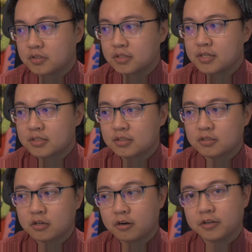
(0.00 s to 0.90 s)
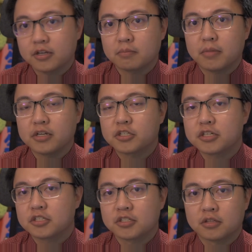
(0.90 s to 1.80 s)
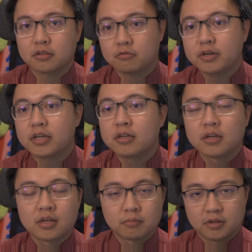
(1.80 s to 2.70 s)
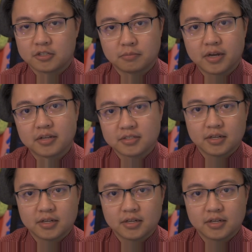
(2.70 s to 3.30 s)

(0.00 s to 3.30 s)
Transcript: this target might change to 3 plus or minus,